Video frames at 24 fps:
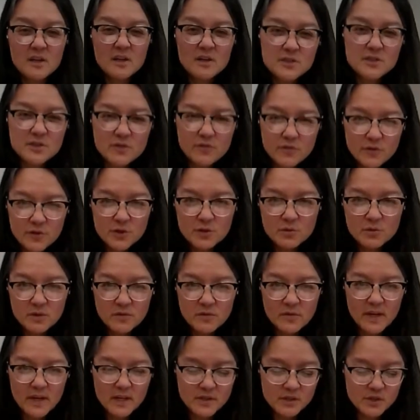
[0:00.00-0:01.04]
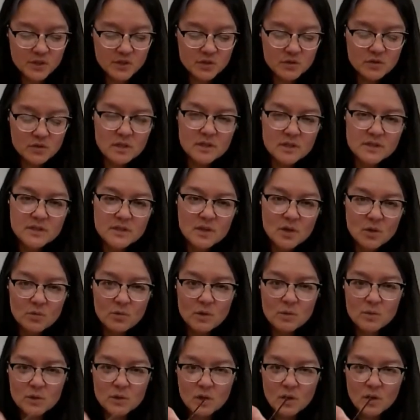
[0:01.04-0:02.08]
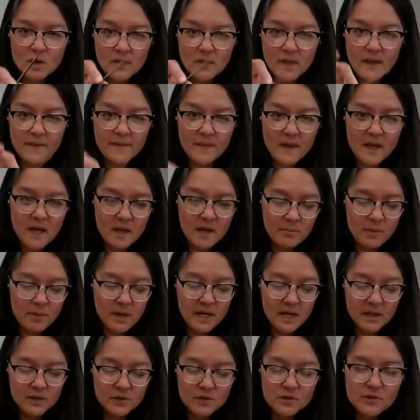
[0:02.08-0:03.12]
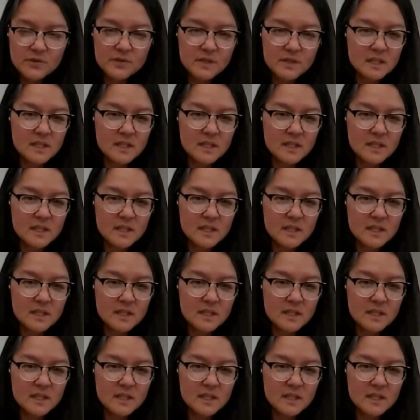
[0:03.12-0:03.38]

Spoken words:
So for you advanced students, we would call that the hypotenuse,